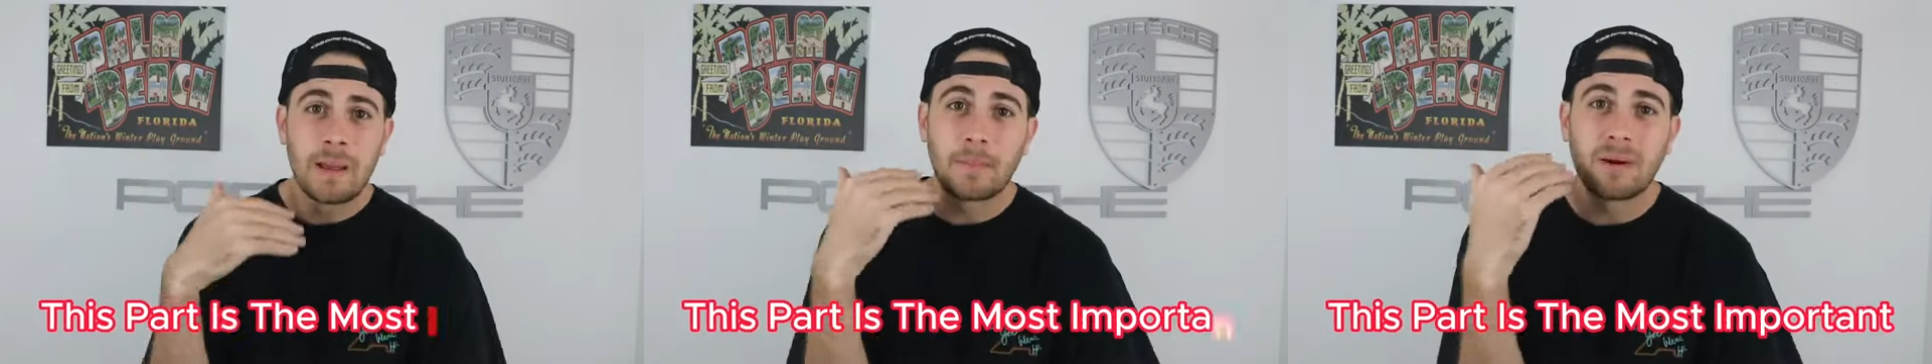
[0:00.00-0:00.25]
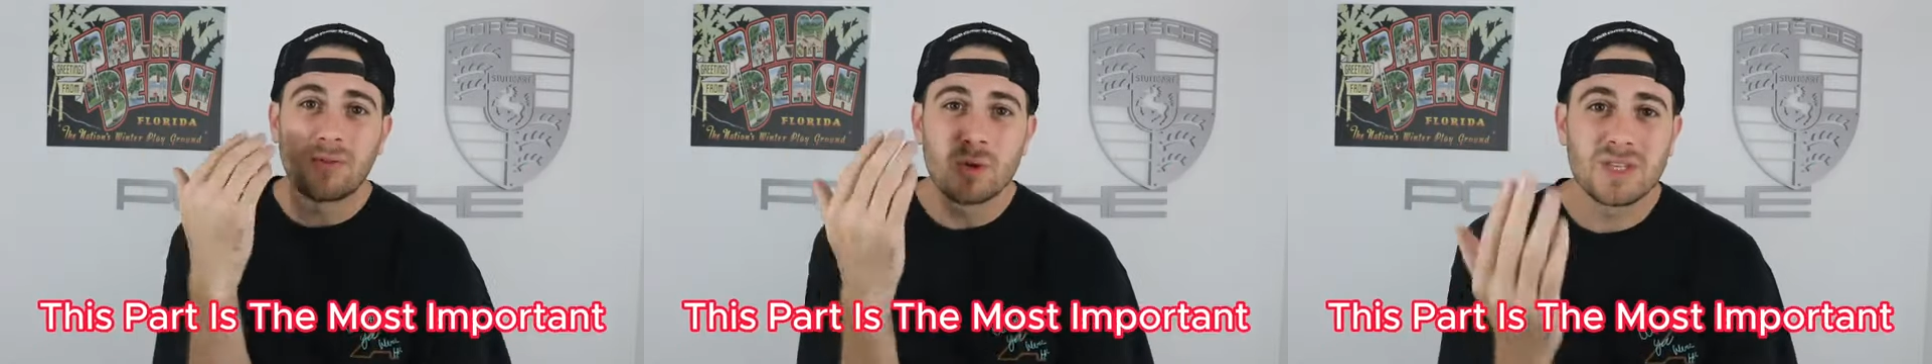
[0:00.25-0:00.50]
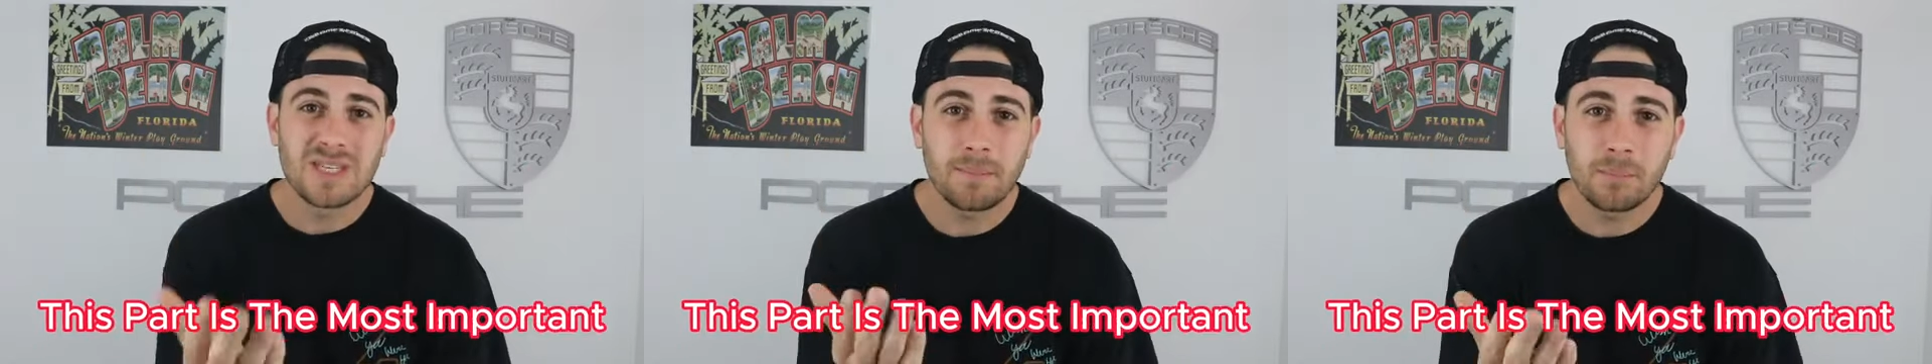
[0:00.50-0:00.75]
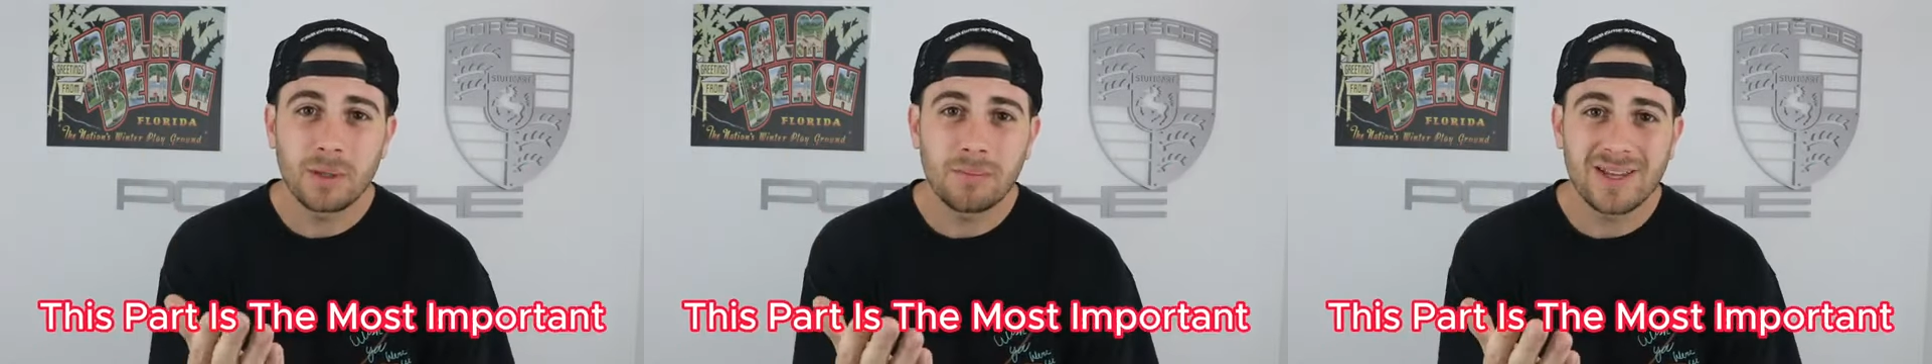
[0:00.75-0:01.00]
but if you
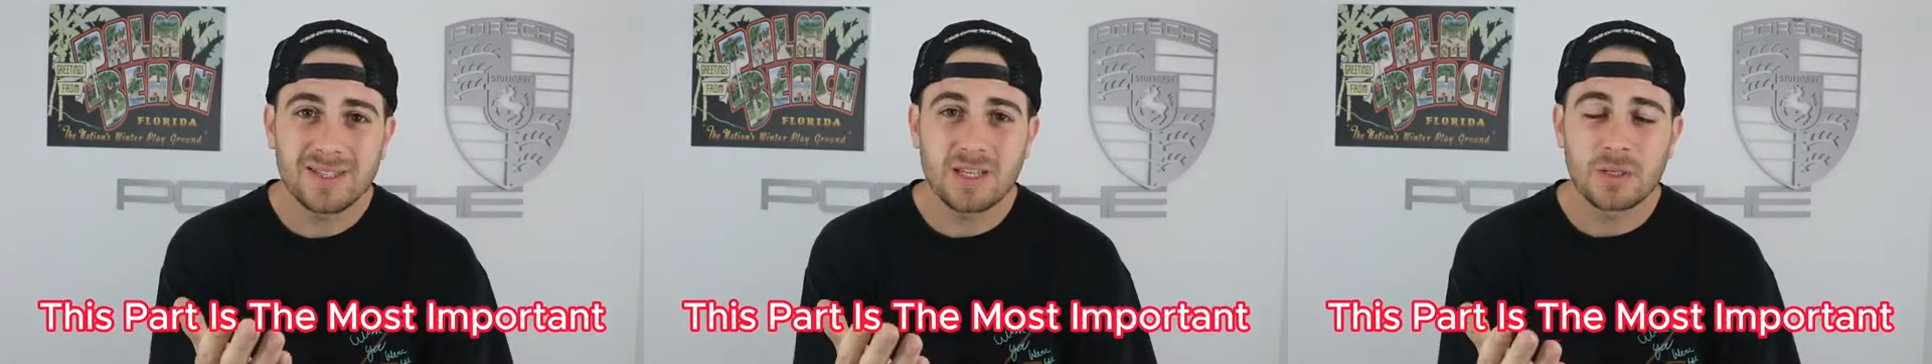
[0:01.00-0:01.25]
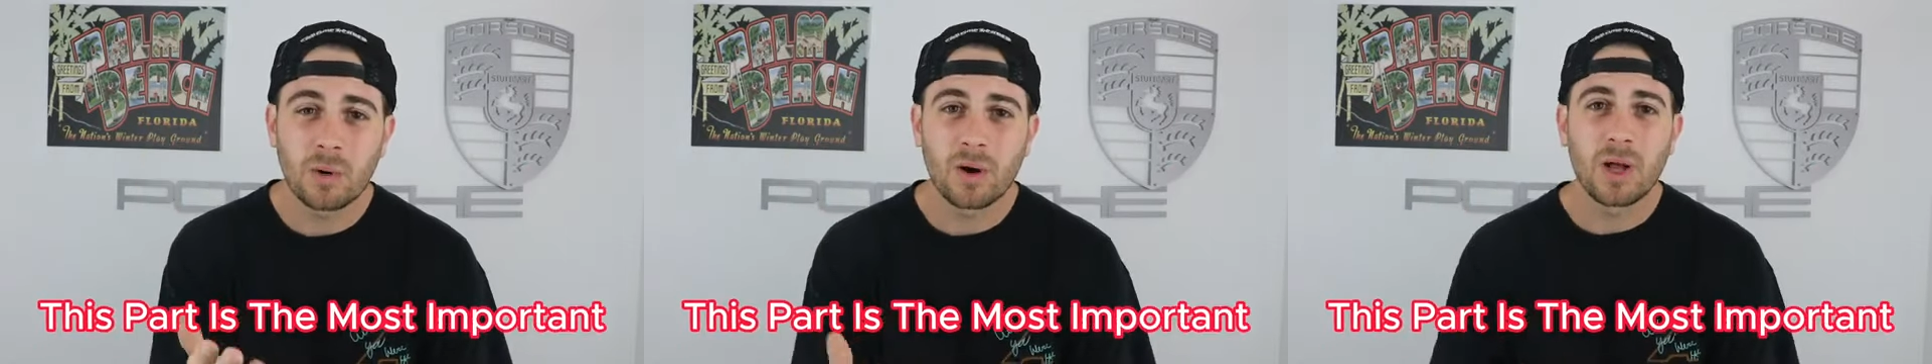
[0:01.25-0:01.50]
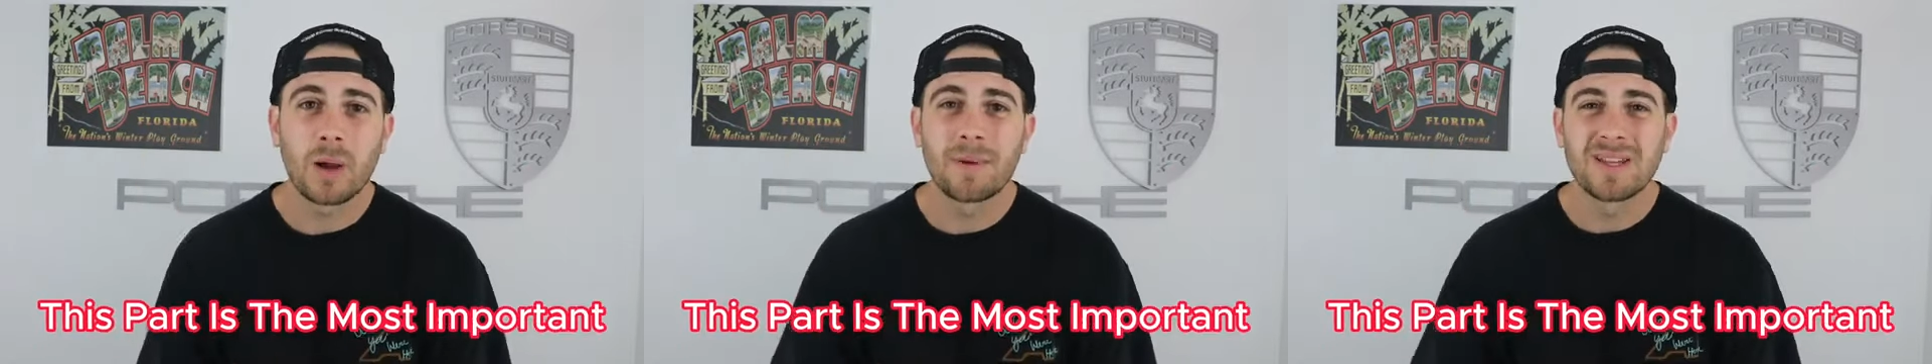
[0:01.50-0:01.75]
simply mess this part up,